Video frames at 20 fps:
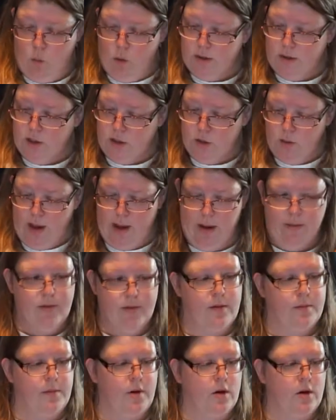once you have
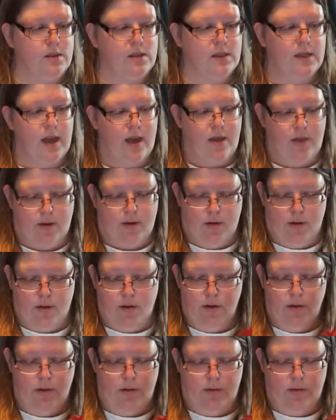them all
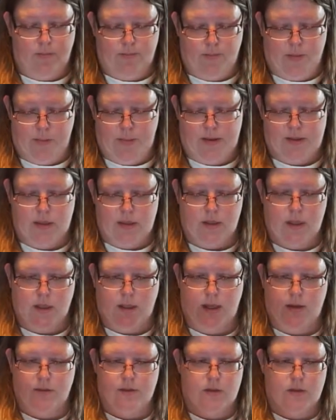together, I'm missing the
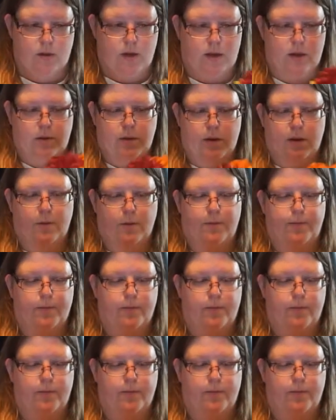leaves. Okay, there we go.